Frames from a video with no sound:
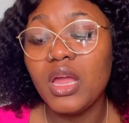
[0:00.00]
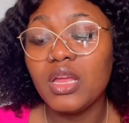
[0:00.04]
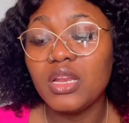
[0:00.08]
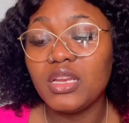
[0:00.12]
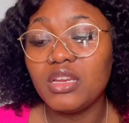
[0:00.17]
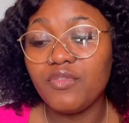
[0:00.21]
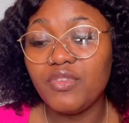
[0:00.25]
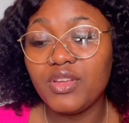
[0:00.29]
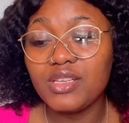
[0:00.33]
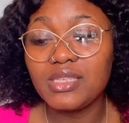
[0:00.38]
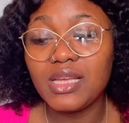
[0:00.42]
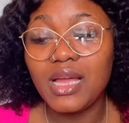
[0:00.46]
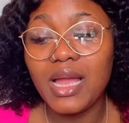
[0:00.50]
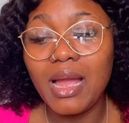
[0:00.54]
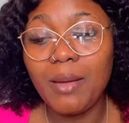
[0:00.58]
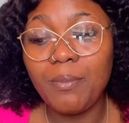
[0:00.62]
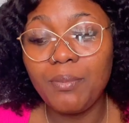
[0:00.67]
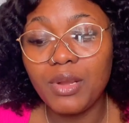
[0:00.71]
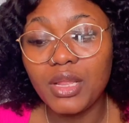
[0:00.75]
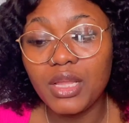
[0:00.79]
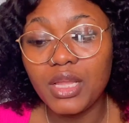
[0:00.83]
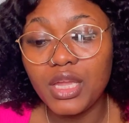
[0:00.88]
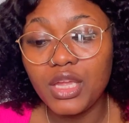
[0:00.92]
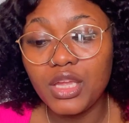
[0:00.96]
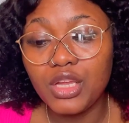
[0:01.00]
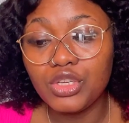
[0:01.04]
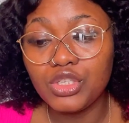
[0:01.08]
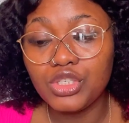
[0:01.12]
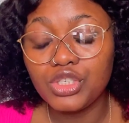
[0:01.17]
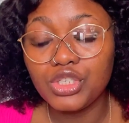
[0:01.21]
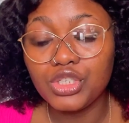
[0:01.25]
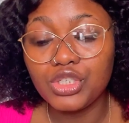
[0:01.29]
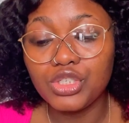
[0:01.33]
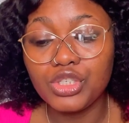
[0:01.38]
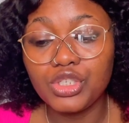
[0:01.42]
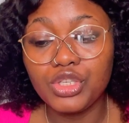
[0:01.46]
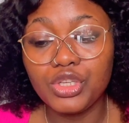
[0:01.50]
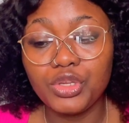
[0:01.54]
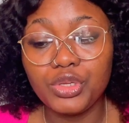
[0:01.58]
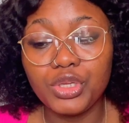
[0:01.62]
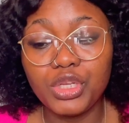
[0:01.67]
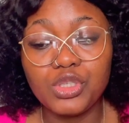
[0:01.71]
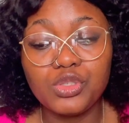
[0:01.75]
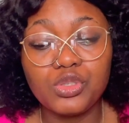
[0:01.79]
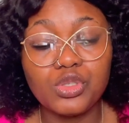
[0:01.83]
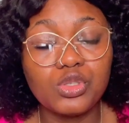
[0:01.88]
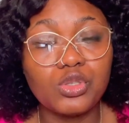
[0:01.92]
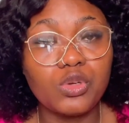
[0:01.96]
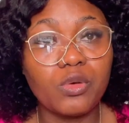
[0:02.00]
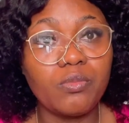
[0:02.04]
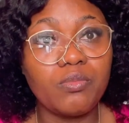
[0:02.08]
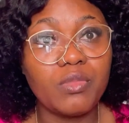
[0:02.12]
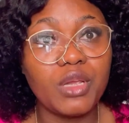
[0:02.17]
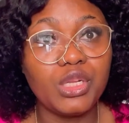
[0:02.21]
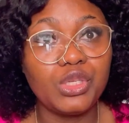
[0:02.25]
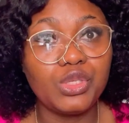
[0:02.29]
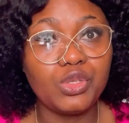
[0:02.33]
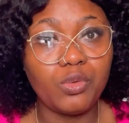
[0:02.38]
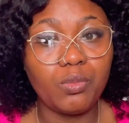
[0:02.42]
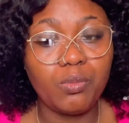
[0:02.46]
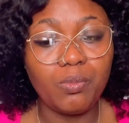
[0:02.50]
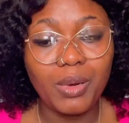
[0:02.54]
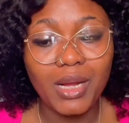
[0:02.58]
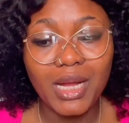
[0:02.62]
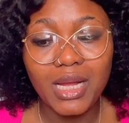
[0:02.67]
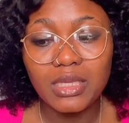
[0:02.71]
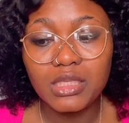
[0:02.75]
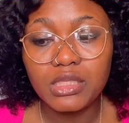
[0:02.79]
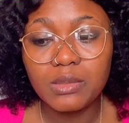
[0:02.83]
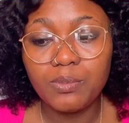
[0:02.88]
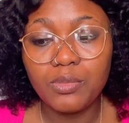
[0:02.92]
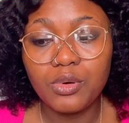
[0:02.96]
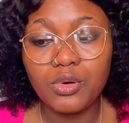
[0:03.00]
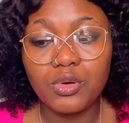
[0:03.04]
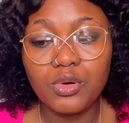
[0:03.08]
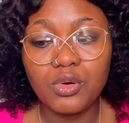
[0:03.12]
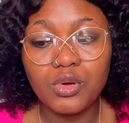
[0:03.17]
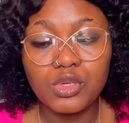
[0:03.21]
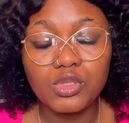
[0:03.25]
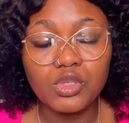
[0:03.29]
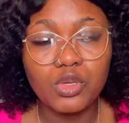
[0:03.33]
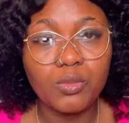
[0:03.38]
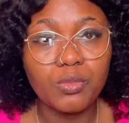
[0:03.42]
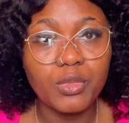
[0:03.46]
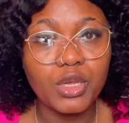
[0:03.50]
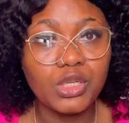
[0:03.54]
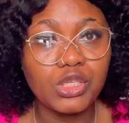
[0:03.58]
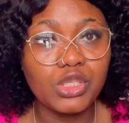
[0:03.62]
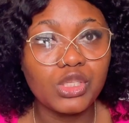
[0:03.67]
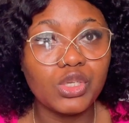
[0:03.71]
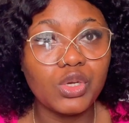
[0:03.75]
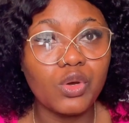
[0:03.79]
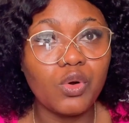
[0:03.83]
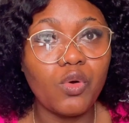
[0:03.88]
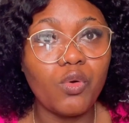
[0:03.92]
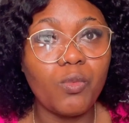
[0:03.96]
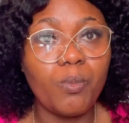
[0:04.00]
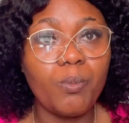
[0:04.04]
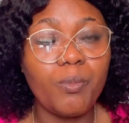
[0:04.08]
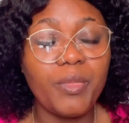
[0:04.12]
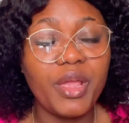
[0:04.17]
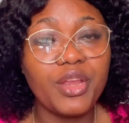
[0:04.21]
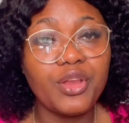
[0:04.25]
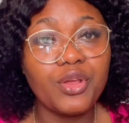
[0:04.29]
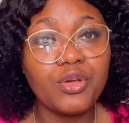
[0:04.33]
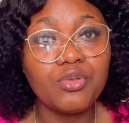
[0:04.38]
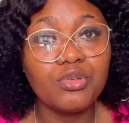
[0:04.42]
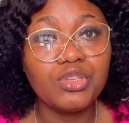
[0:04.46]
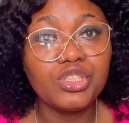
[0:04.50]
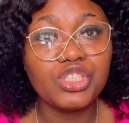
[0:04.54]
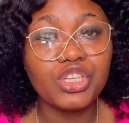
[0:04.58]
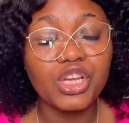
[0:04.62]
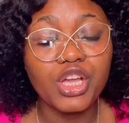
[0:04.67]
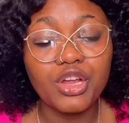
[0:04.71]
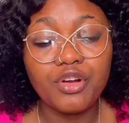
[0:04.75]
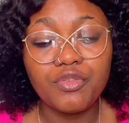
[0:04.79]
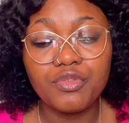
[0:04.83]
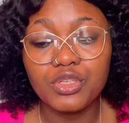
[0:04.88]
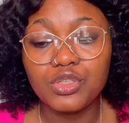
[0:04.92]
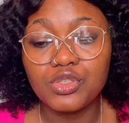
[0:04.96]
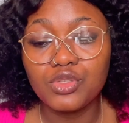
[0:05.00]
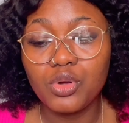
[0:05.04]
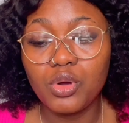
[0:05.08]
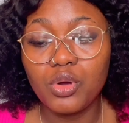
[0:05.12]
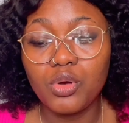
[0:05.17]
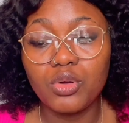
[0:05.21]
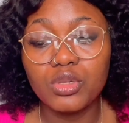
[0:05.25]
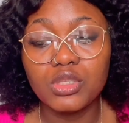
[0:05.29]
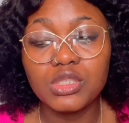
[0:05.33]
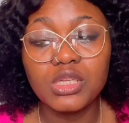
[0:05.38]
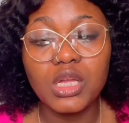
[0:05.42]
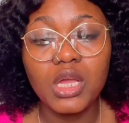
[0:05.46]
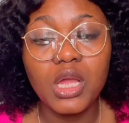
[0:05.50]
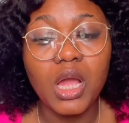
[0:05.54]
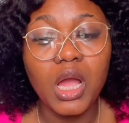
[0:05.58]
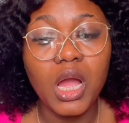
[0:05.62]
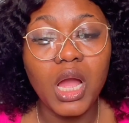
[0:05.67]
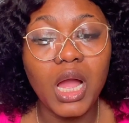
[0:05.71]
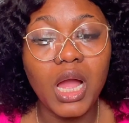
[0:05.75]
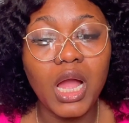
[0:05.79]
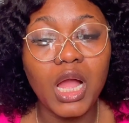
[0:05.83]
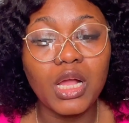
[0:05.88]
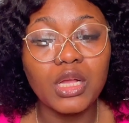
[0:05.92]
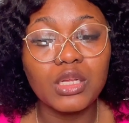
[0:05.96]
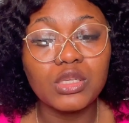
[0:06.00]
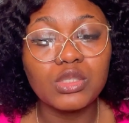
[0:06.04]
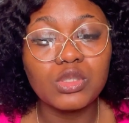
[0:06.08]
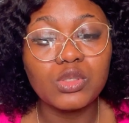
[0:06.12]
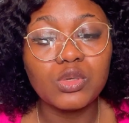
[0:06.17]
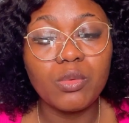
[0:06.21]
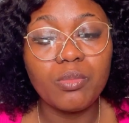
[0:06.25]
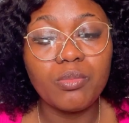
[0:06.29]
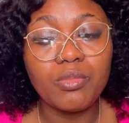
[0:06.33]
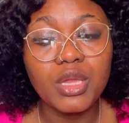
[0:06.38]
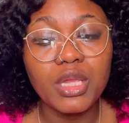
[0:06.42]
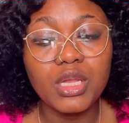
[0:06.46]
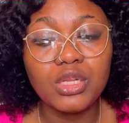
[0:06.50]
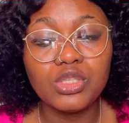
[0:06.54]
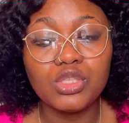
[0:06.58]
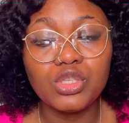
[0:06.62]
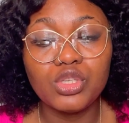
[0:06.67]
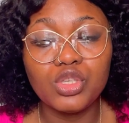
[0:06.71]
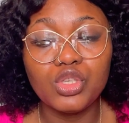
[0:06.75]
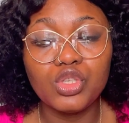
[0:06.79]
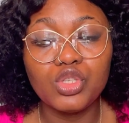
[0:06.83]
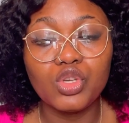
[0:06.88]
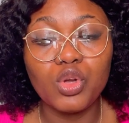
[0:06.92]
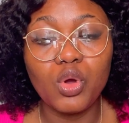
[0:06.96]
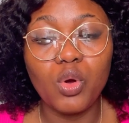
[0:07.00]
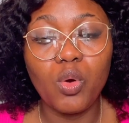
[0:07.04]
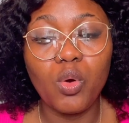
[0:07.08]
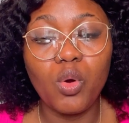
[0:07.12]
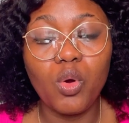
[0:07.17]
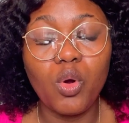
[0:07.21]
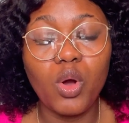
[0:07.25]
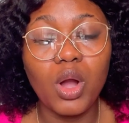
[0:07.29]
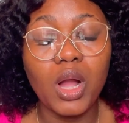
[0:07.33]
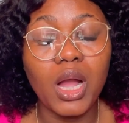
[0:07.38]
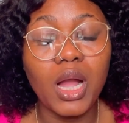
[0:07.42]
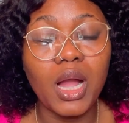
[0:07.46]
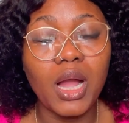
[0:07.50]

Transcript: The visa application, you need to submit your passport, submit your medical check results, submit your